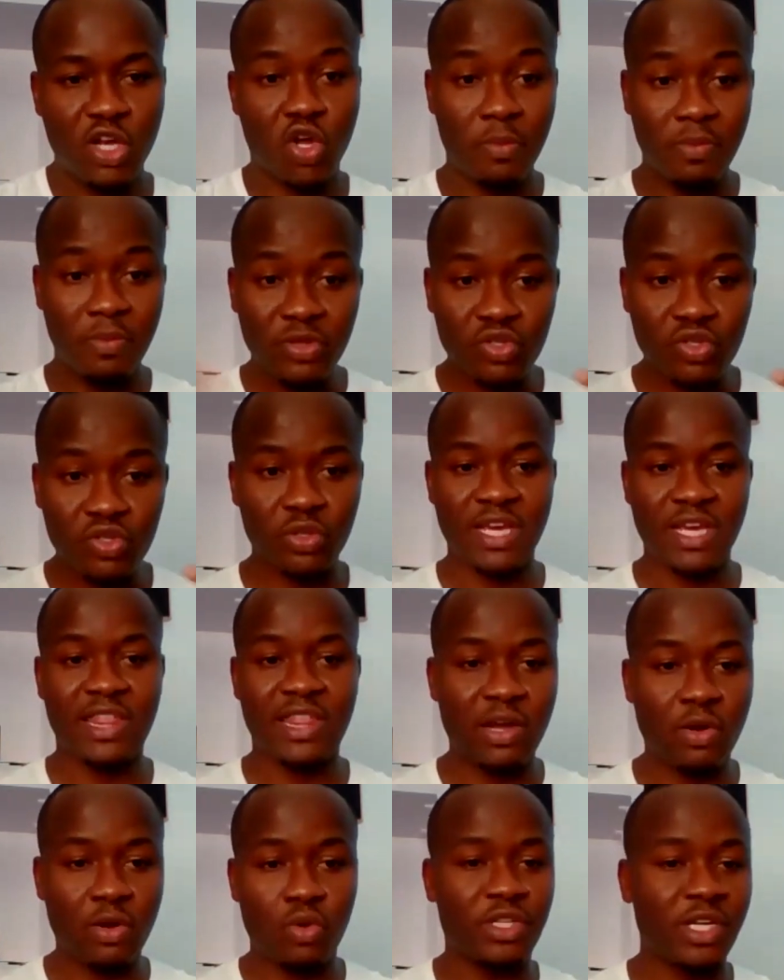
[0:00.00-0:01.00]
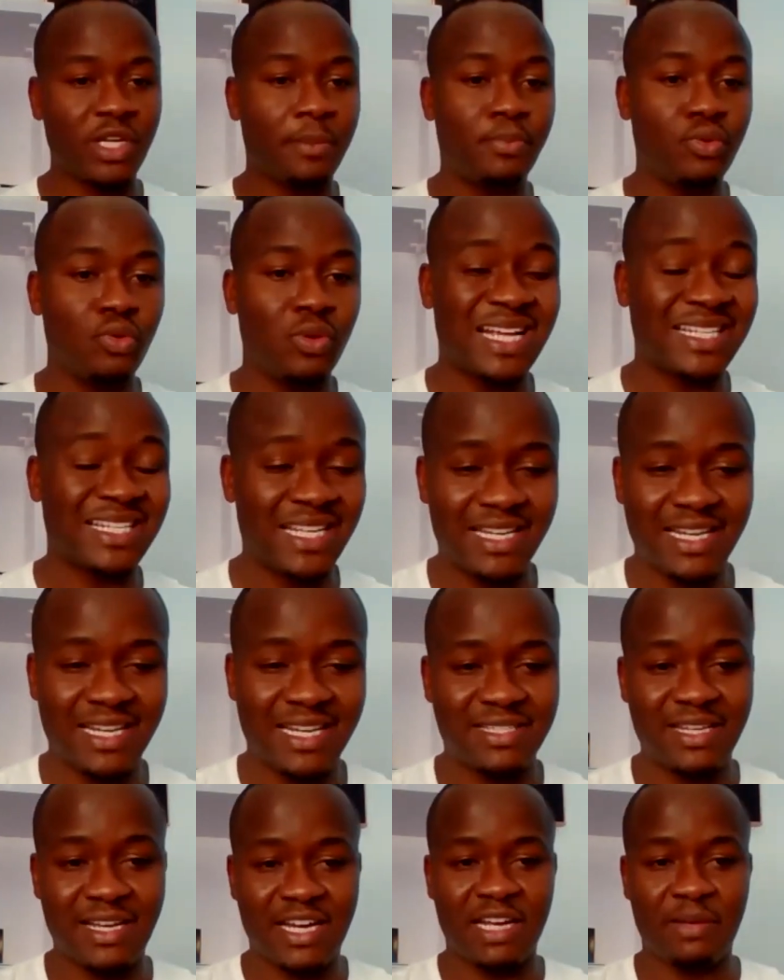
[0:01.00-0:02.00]
coming together on their pool as at that
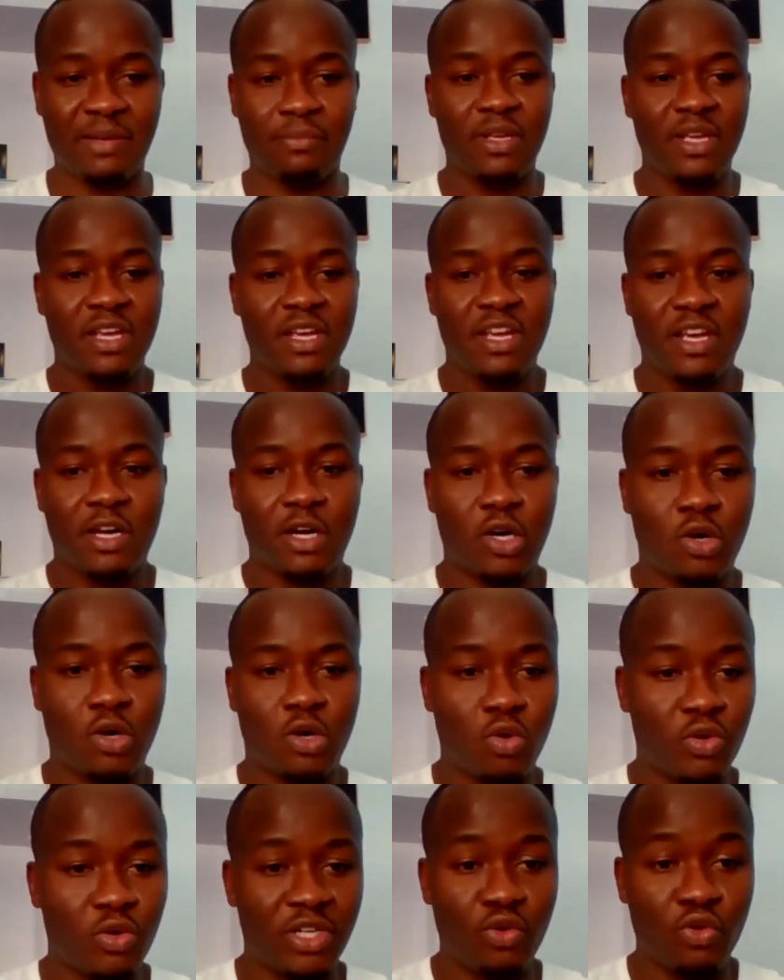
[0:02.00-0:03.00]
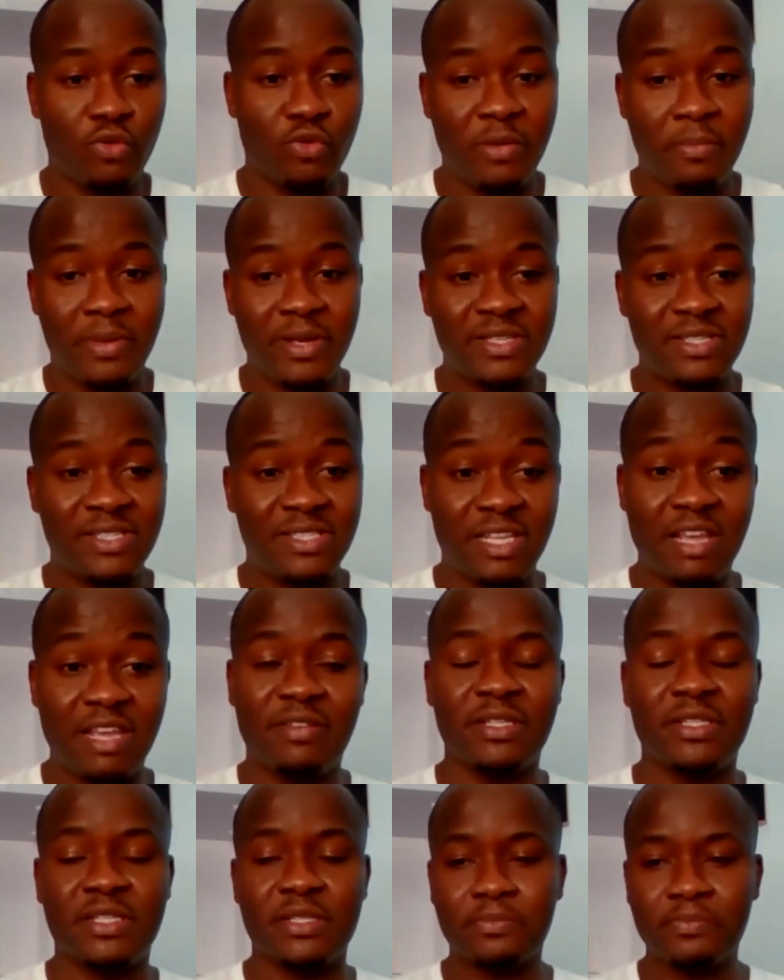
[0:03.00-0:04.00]
time on the November
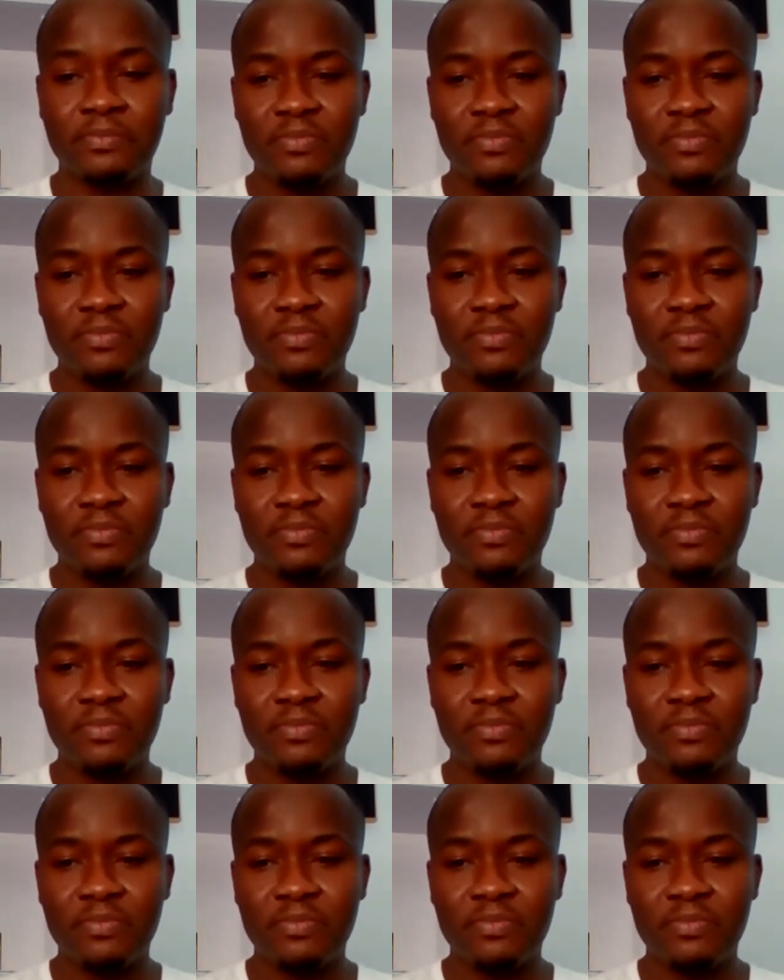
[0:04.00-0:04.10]
7th.